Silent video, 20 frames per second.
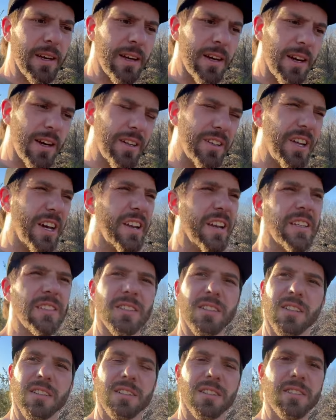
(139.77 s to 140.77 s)
Not
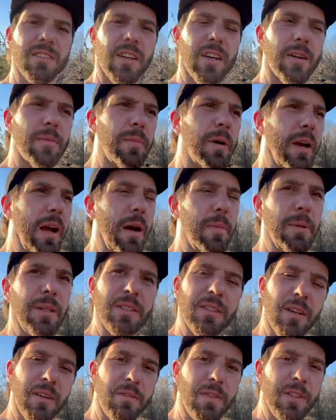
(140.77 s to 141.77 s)
necessarily stuck, but got
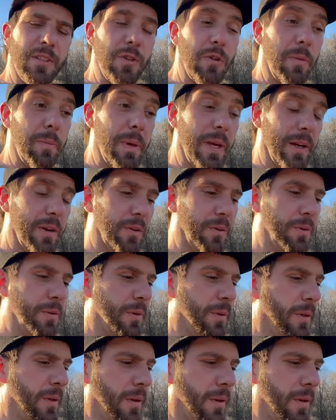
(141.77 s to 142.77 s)
myself into a pickle
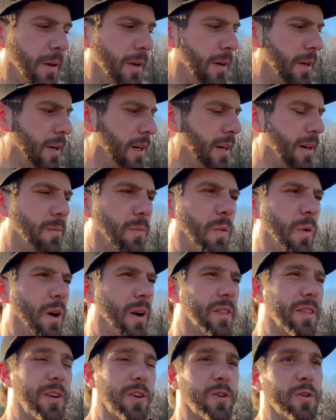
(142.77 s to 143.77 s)

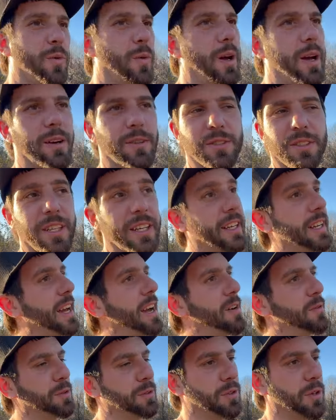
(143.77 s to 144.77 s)
where the only way I was getting
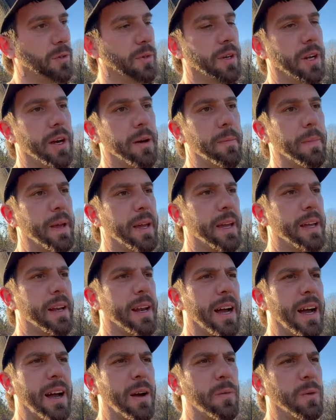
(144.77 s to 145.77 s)
out was going up, and
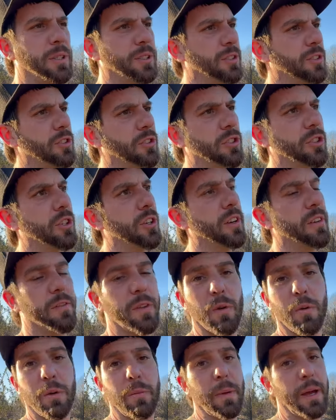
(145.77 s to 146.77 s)
I wasn't sure if it
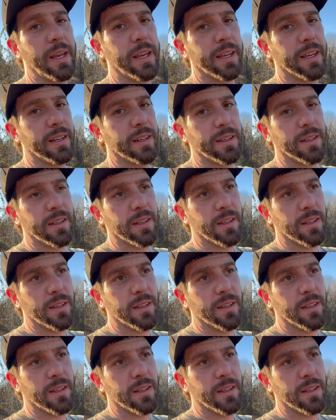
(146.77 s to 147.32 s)
would make it